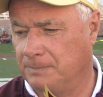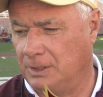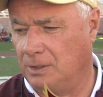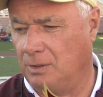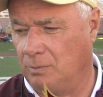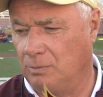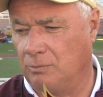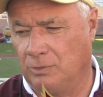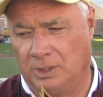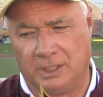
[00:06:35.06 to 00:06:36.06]
you know,
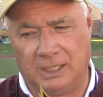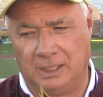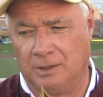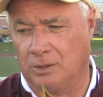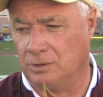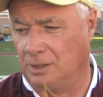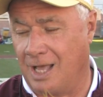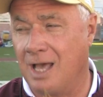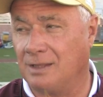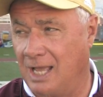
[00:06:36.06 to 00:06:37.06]
really he learned a
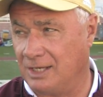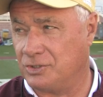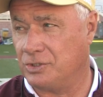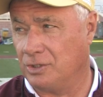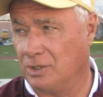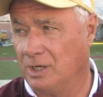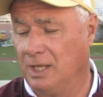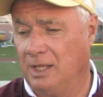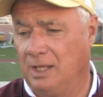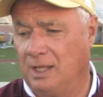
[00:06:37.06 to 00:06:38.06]
lot last year
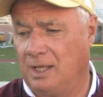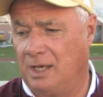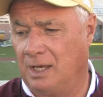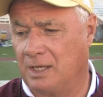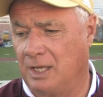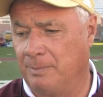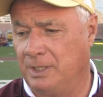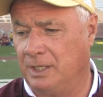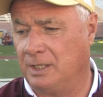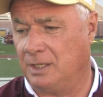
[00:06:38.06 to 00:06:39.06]

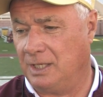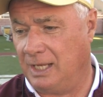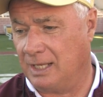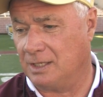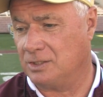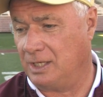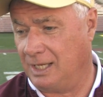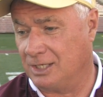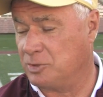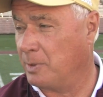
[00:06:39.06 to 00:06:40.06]
coming in. And he
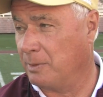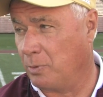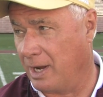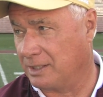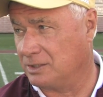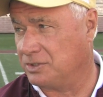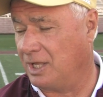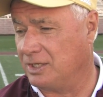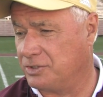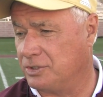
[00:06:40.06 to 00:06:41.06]
had a spring practice
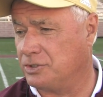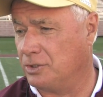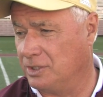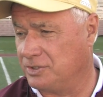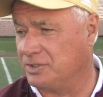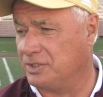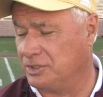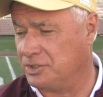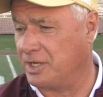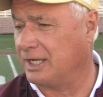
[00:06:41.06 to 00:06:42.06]
last year, so this is
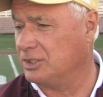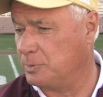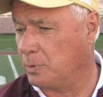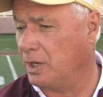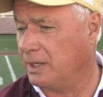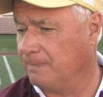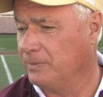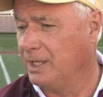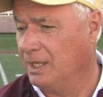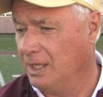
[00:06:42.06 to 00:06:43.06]
his second spring.
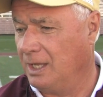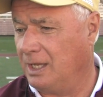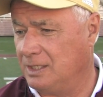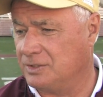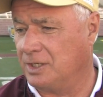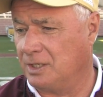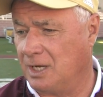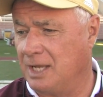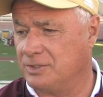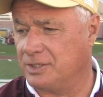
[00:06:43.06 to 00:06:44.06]
And he's done a
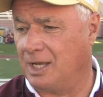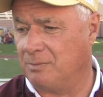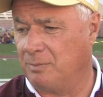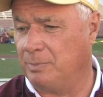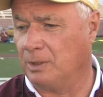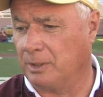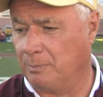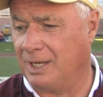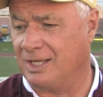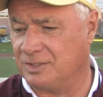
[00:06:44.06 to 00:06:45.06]
nice job of
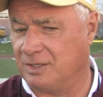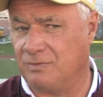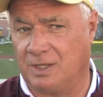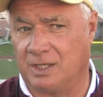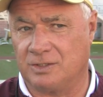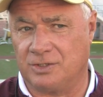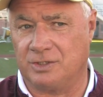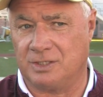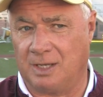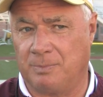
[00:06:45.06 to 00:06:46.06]
building positive things
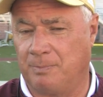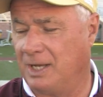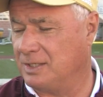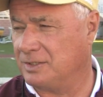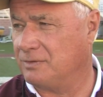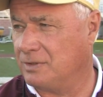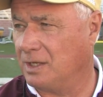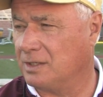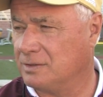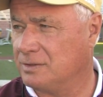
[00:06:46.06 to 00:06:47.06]
on top of positive
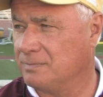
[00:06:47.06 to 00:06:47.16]
things.